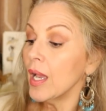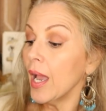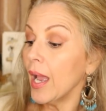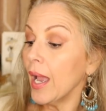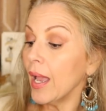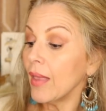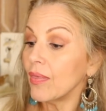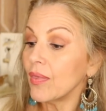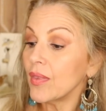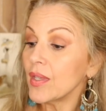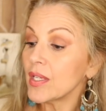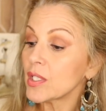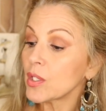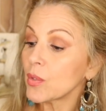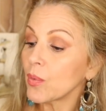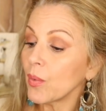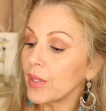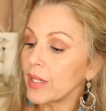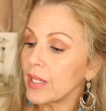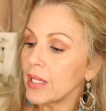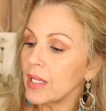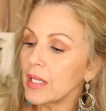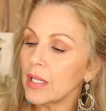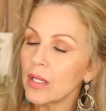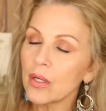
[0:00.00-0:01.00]
And this
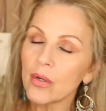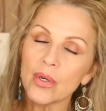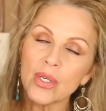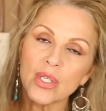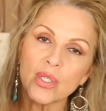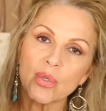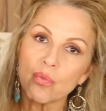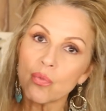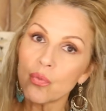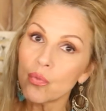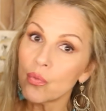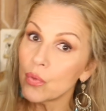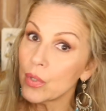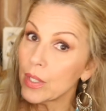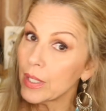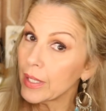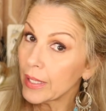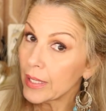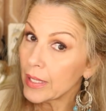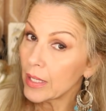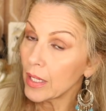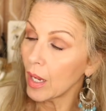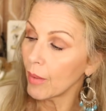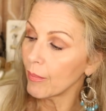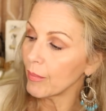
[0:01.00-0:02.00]
one here is
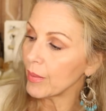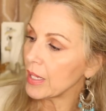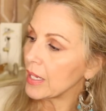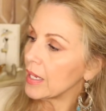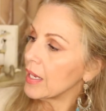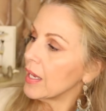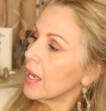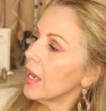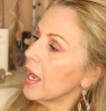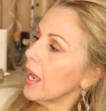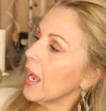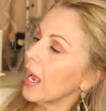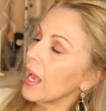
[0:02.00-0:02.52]
really yummy.